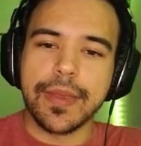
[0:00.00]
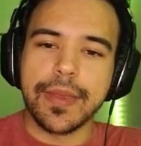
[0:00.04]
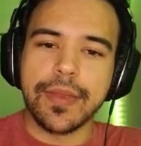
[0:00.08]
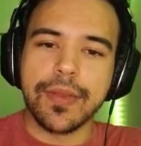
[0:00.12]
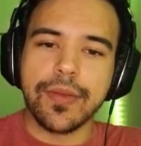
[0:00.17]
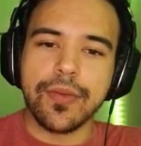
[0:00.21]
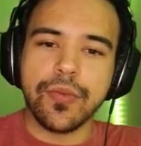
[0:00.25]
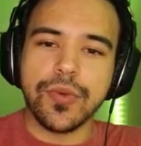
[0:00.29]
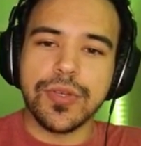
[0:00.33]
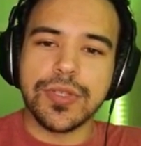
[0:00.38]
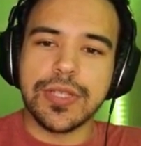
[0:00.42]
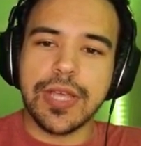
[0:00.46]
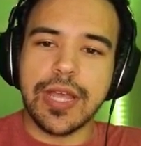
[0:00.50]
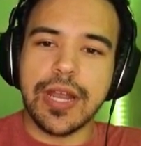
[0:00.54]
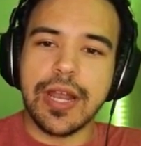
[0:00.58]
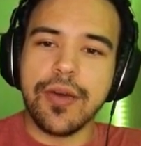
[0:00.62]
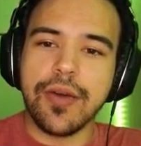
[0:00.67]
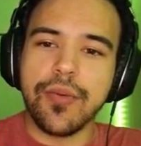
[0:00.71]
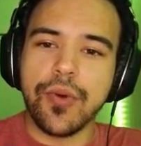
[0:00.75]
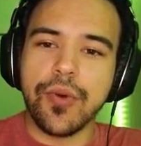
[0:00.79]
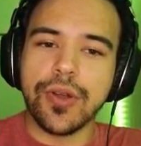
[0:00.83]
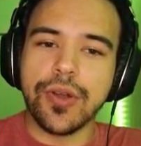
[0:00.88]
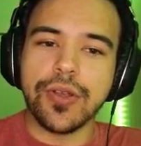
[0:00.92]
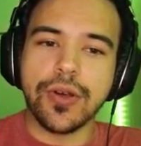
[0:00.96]
was that I
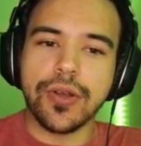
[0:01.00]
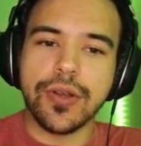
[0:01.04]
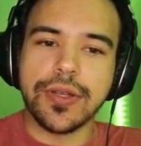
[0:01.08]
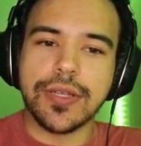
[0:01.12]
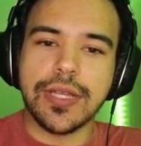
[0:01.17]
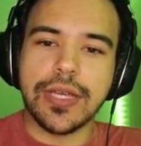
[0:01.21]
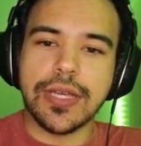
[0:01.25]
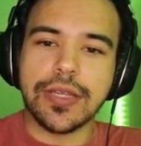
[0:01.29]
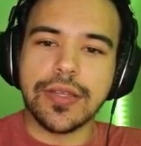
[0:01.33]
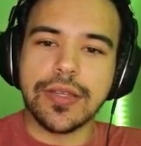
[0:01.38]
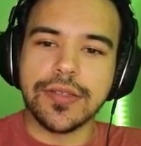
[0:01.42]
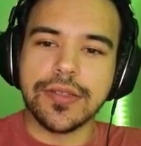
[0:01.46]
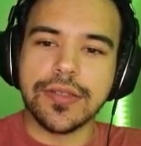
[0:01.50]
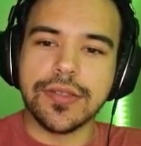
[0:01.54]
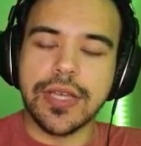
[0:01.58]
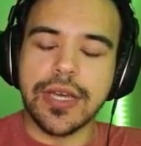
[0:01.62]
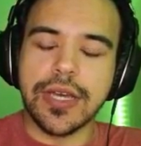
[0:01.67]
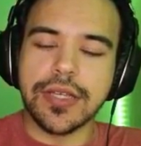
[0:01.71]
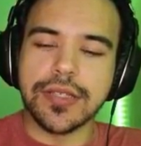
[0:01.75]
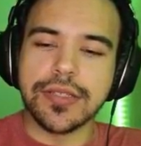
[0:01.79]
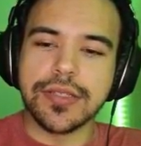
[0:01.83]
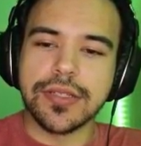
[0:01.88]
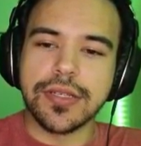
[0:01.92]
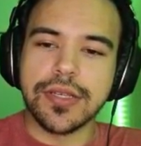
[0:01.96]
want y'all to take this
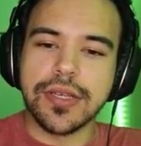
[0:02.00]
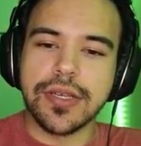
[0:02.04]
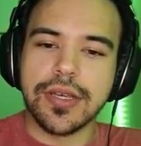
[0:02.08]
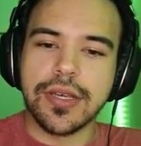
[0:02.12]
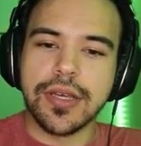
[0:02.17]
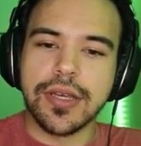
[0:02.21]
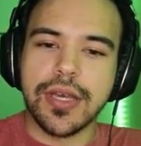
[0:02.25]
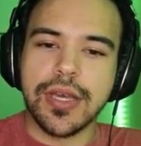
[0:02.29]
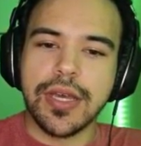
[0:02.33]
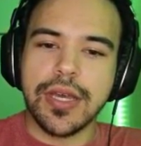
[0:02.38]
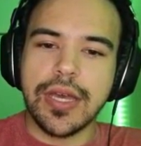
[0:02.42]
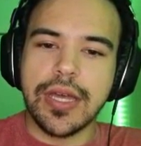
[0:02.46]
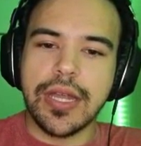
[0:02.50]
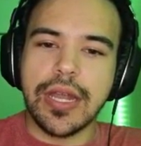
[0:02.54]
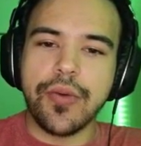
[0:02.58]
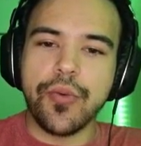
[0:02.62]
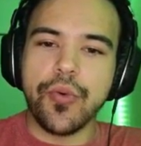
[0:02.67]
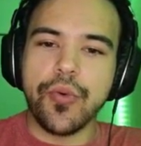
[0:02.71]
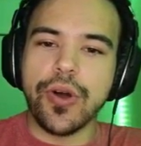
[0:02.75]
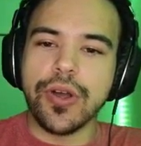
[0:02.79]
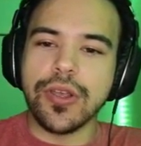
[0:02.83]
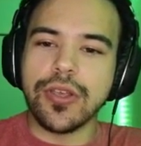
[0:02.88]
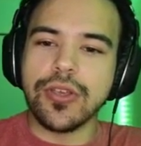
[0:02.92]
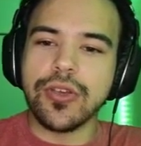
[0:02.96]
test, and I
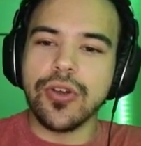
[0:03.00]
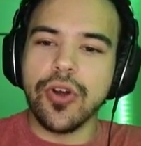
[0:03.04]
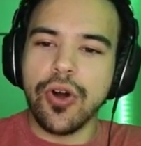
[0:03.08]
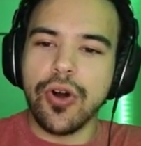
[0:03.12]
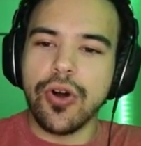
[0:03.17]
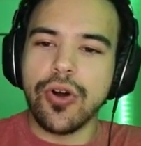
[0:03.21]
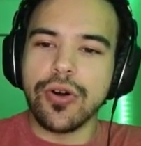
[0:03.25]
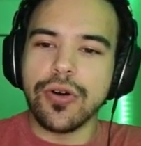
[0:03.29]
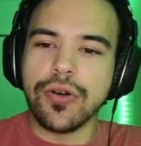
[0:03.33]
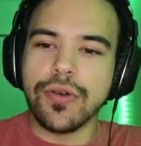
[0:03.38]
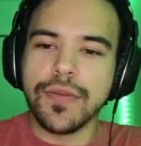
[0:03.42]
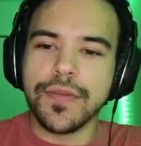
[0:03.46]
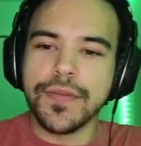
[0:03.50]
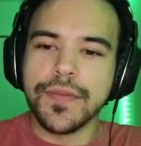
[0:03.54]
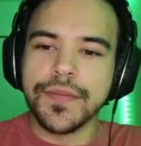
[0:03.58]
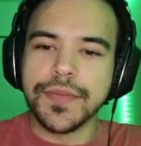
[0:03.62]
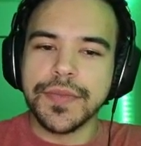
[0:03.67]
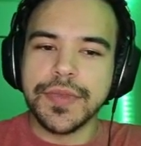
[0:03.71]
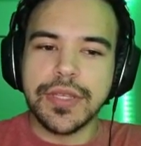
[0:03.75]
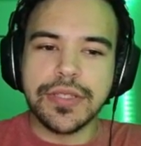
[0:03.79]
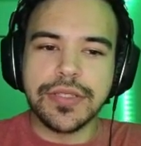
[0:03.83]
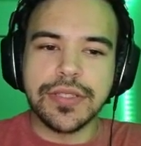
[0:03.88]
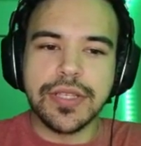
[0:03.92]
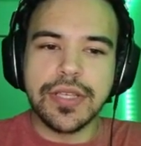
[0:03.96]
want y'all
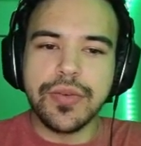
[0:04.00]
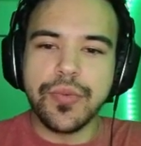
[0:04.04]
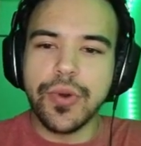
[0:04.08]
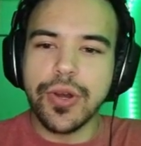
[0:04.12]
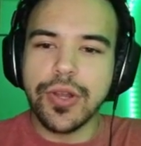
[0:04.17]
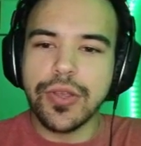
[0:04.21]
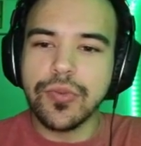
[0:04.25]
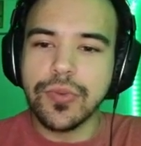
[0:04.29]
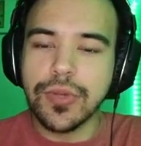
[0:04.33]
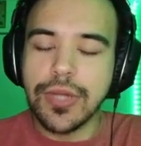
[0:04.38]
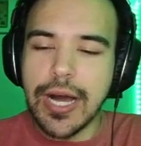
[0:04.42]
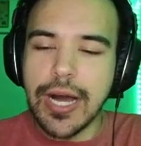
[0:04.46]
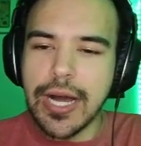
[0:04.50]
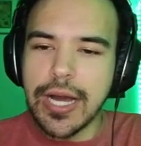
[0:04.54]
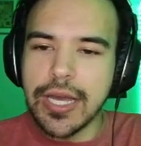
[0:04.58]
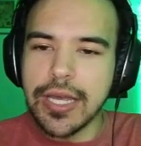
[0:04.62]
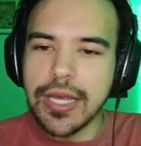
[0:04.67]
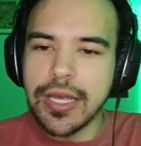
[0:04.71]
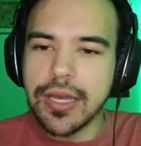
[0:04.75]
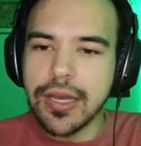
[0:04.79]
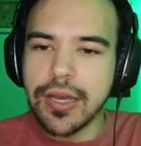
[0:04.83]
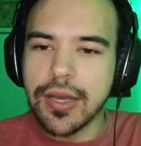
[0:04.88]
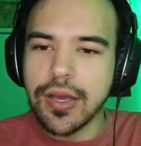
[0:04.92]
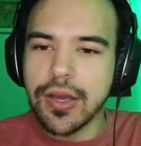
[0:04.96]
to see where you
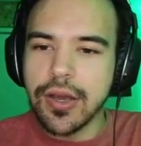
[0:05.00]
lie